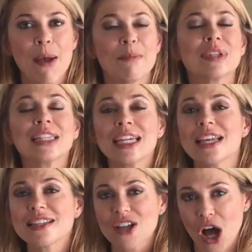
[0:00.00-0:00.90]

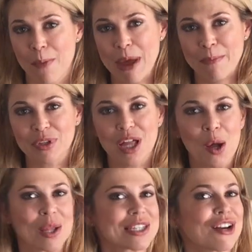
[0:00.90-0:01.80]
Please comment below.
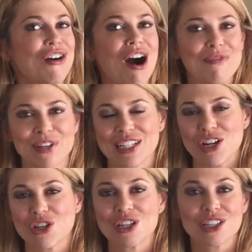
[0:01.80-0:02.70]
Let's get a
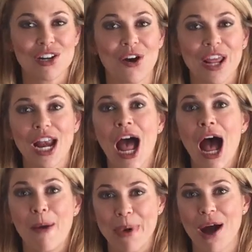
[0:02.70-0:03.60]
conversation started
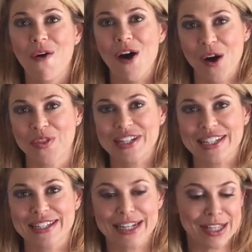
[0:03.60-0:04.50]
about authenticity.